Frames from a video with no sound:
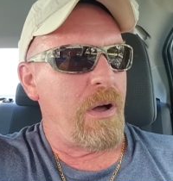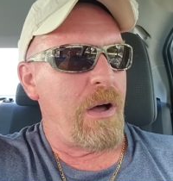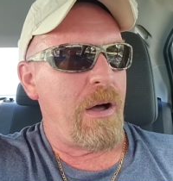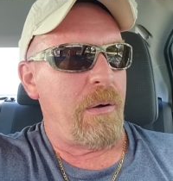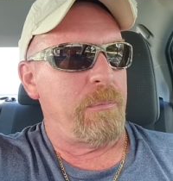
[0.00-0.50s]

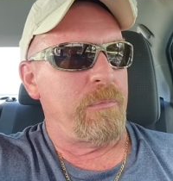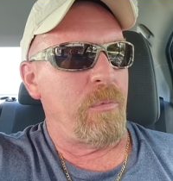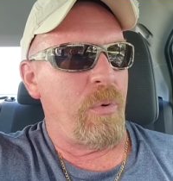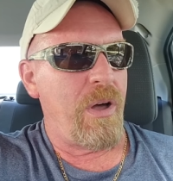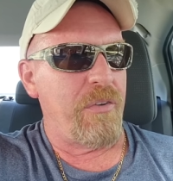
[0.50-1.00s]
Um,
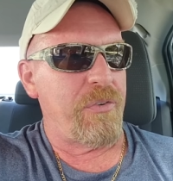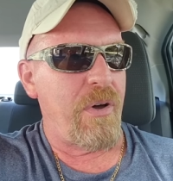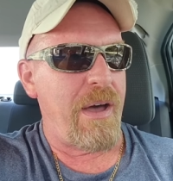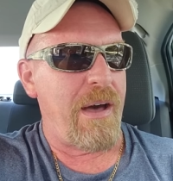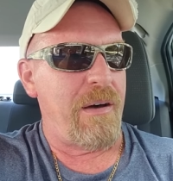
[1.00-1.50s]
we also
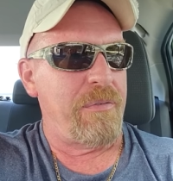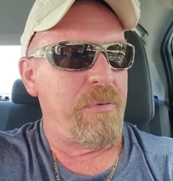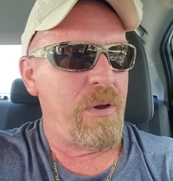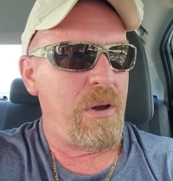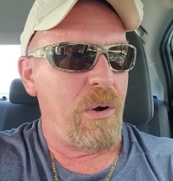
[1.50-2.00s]
have
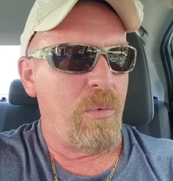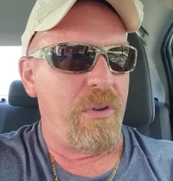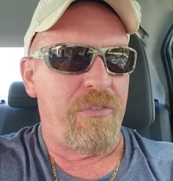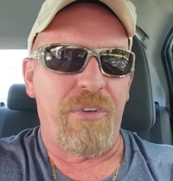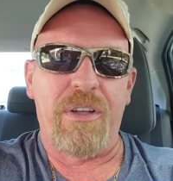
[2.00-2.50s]

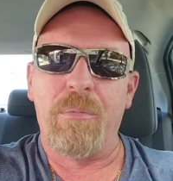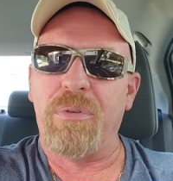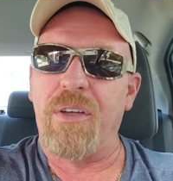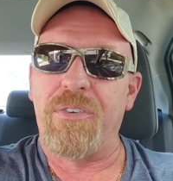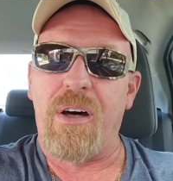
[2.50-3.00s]
what is taking
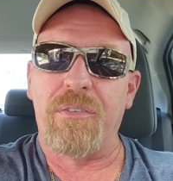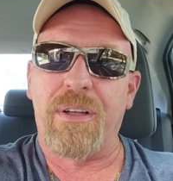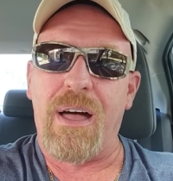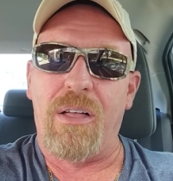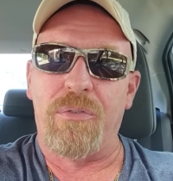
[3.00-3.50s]
place out
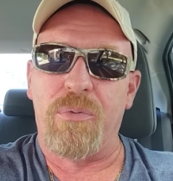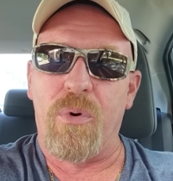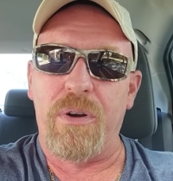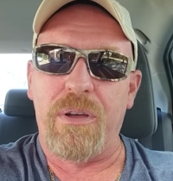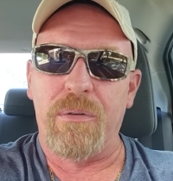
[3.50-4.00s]
in
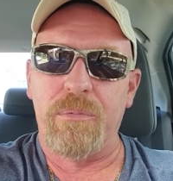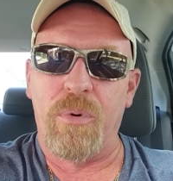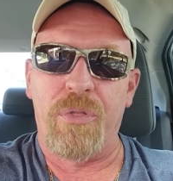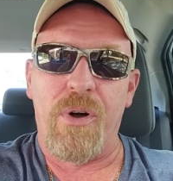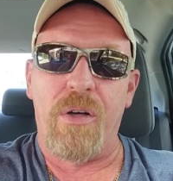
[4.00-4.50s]
California
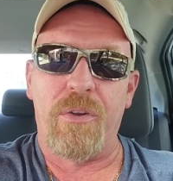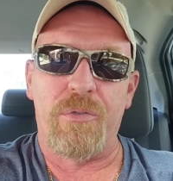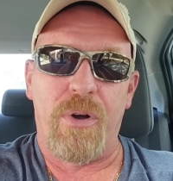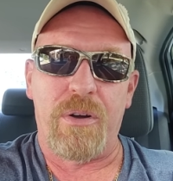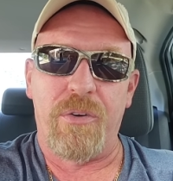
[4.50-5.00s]
with all the
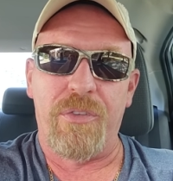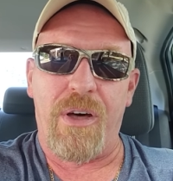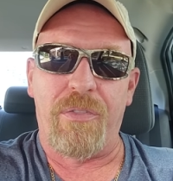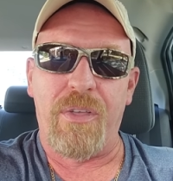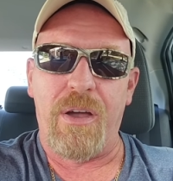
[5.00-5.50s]
truckers
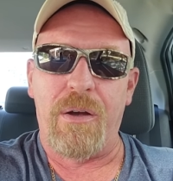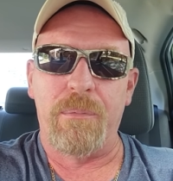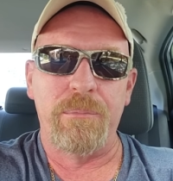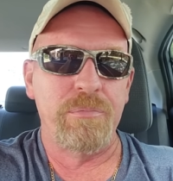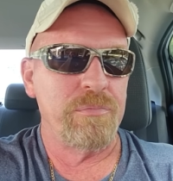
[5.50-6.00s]
out there.